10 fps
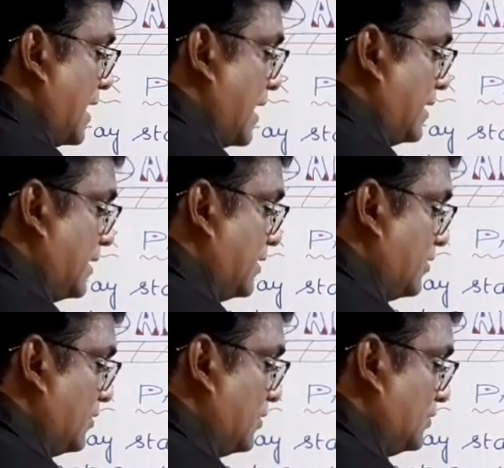and
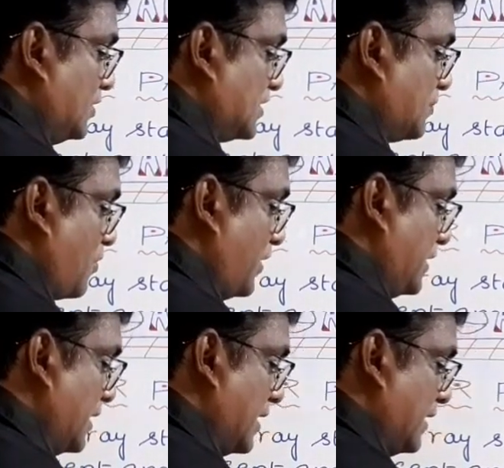this
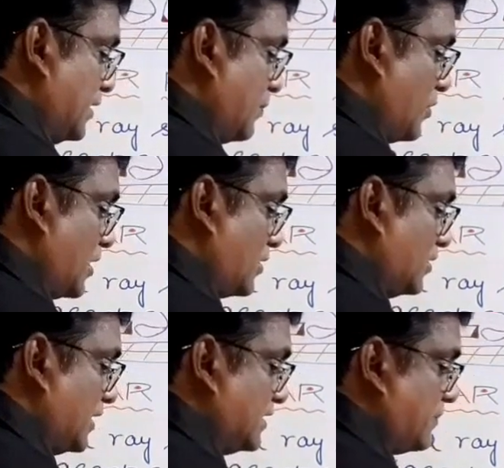point in the protractor
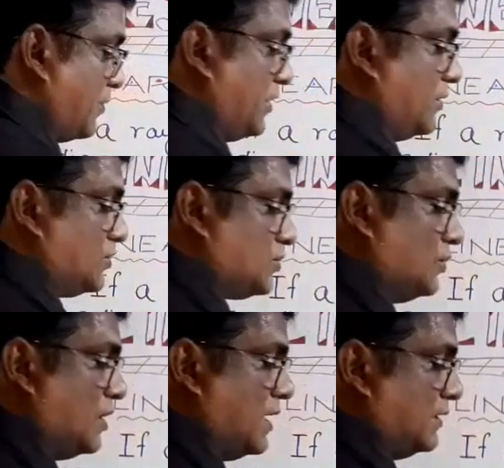there is a point
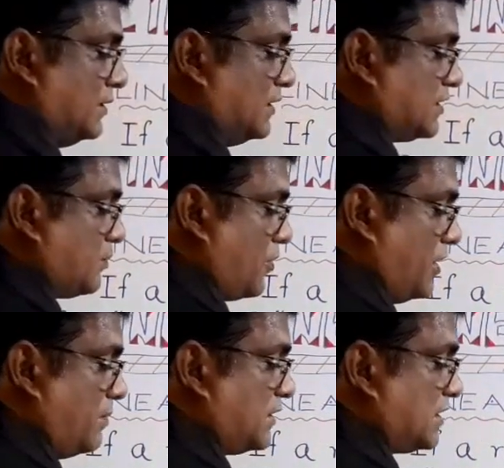also. This
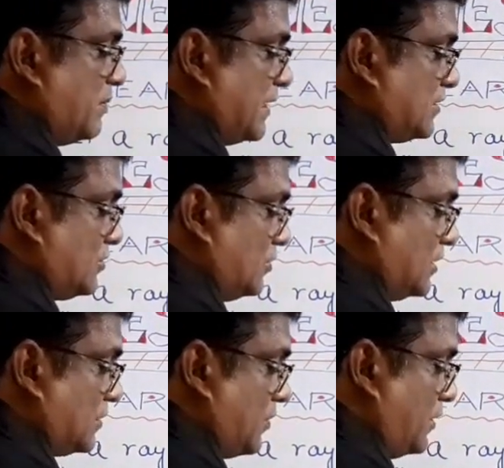point must match to
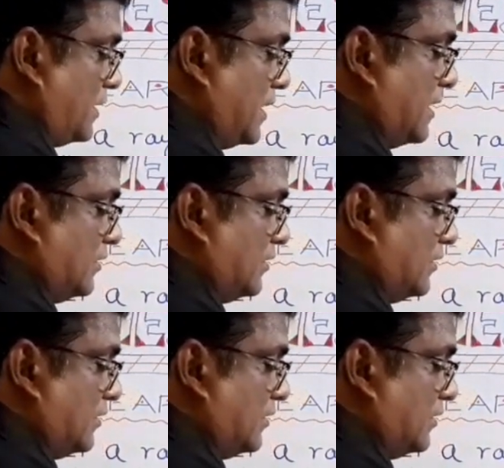this point.